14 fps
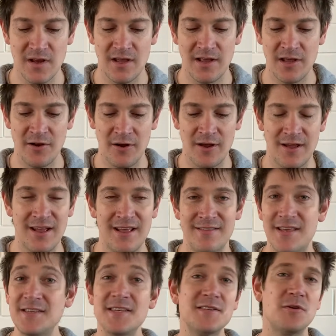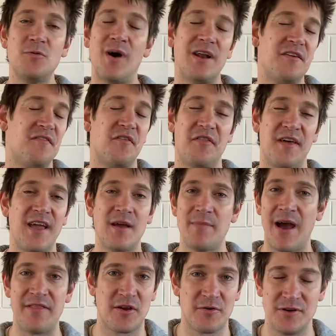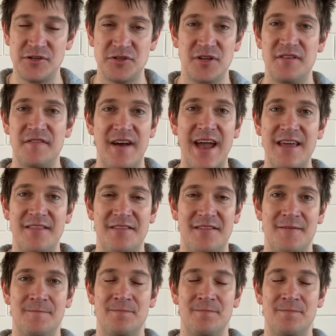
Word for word: You know, this is the wonderful thing about the Christian faith